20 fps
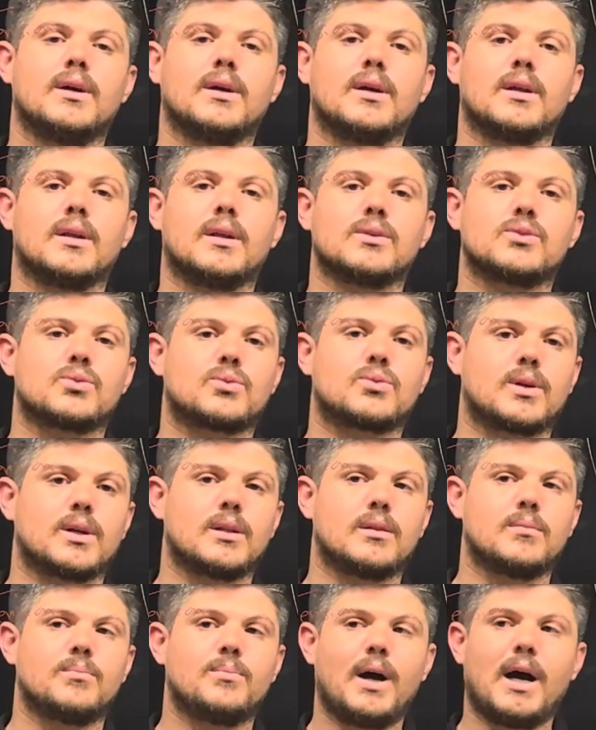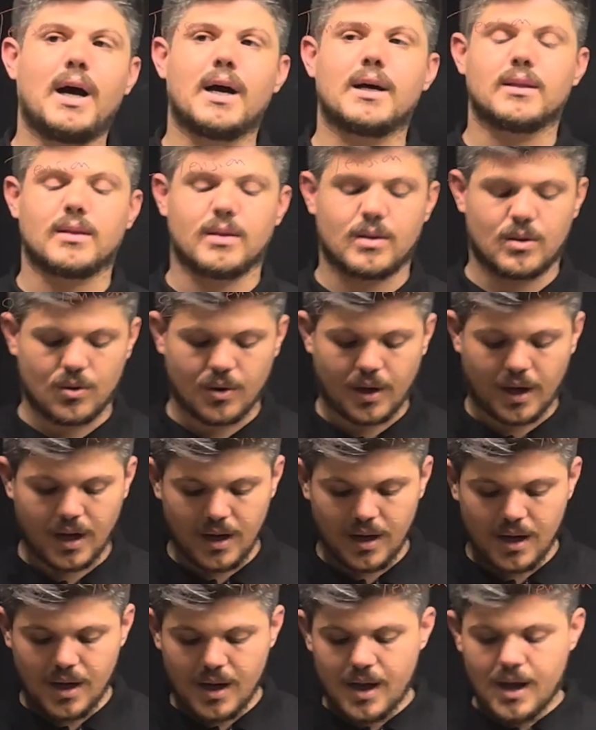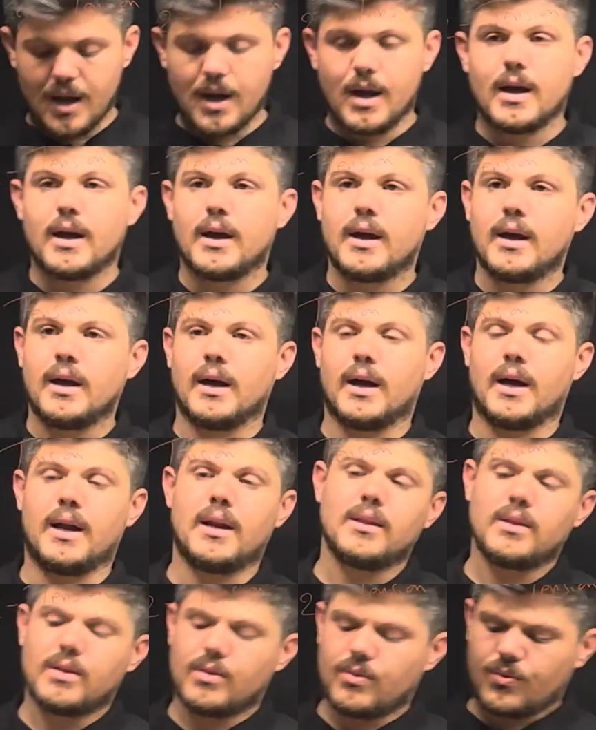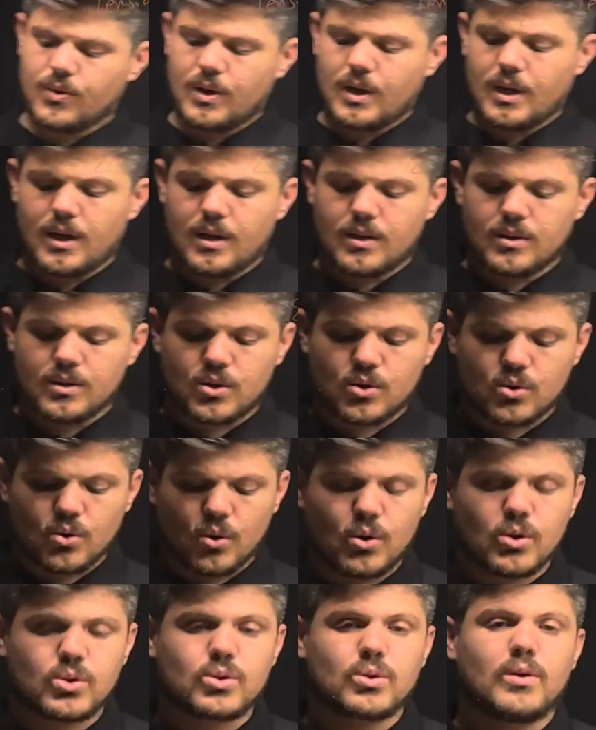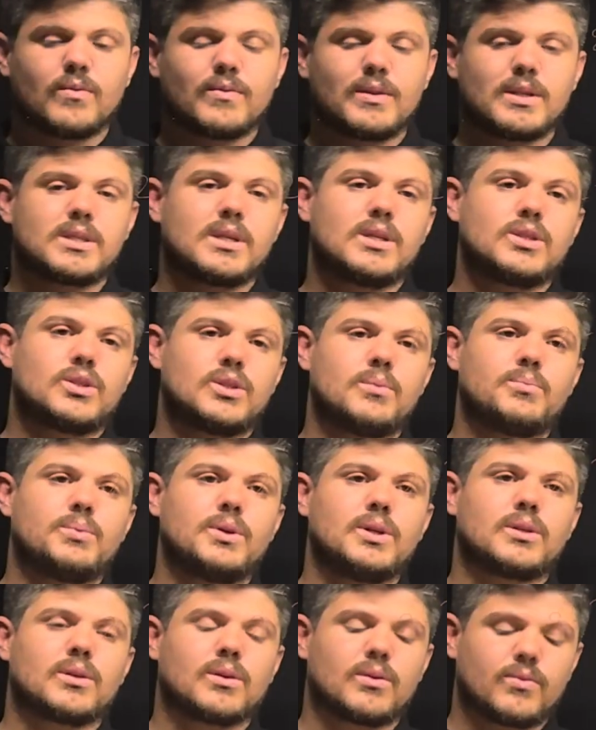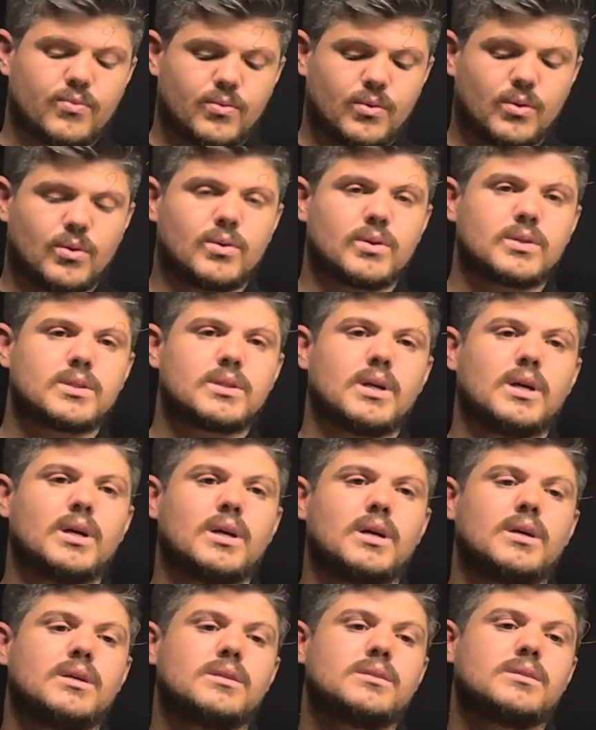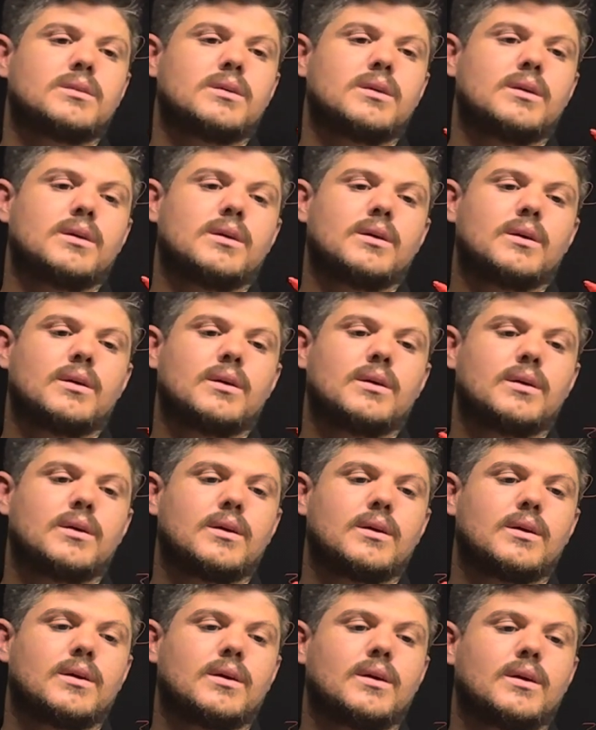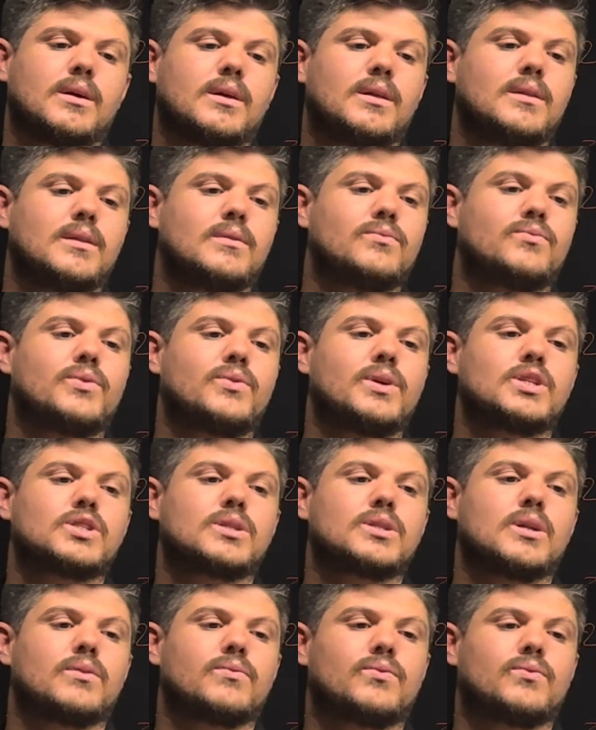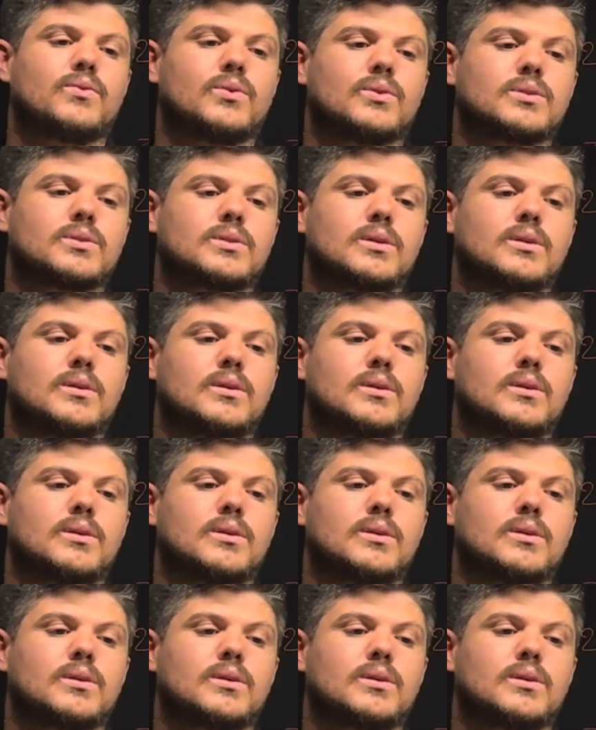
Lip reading: in a straight path. Okay. Another source of the centripetal force is frictional force.